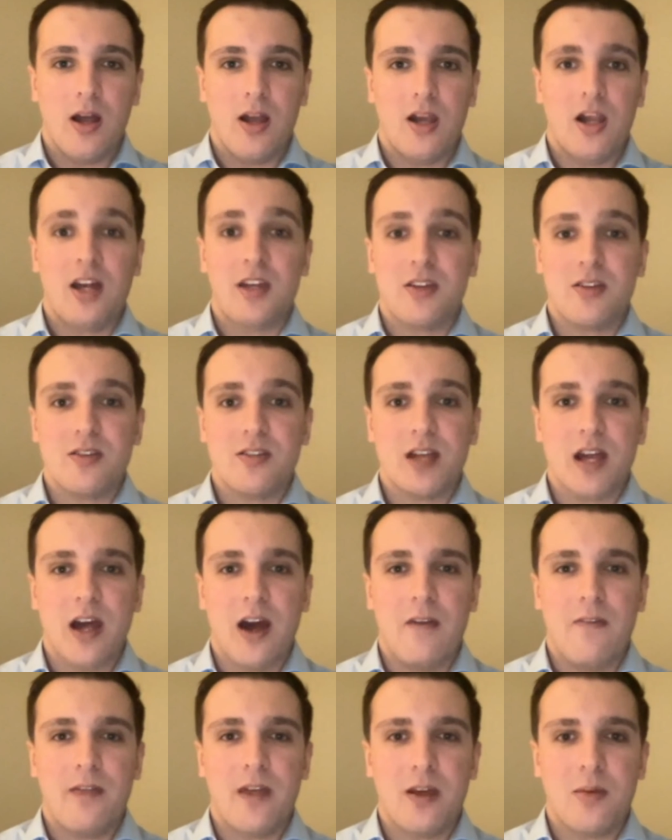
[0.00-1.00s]
Like you say,
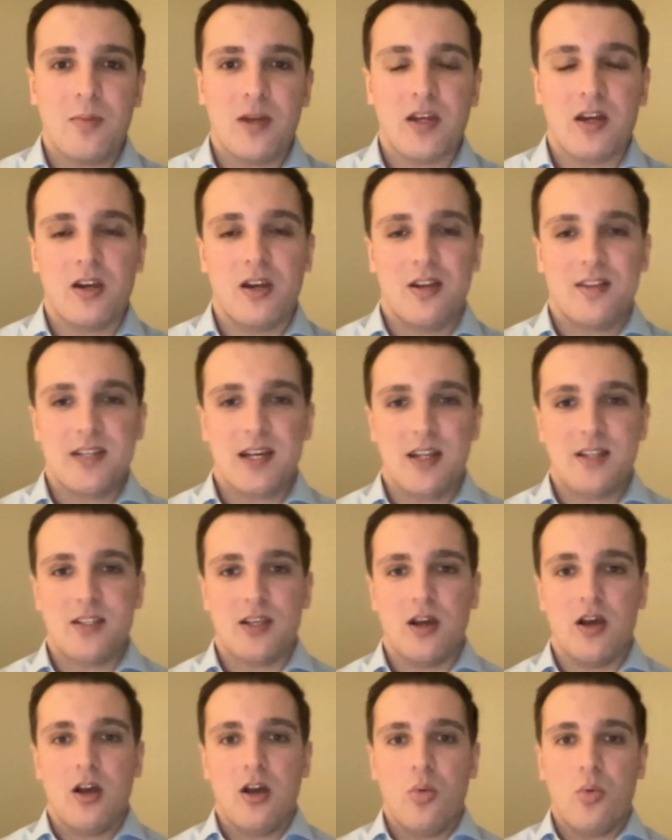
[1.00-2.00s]
I think Mikel
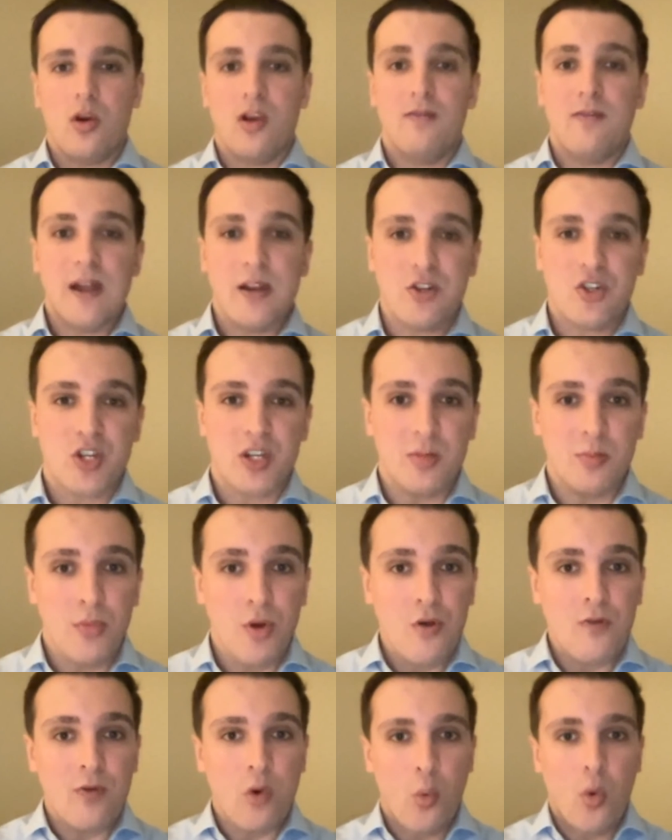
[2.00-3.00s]
Arteta will eventually
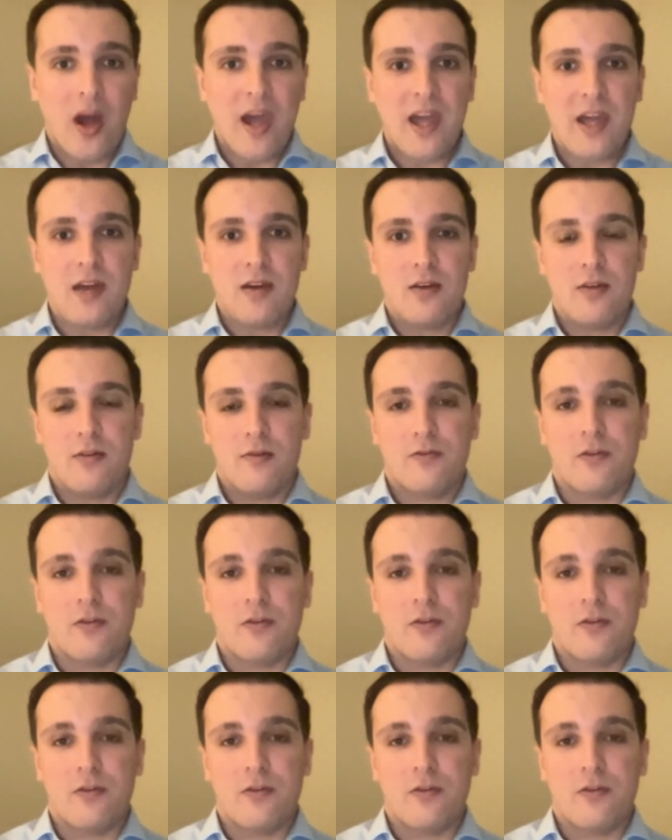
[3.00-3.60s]
move away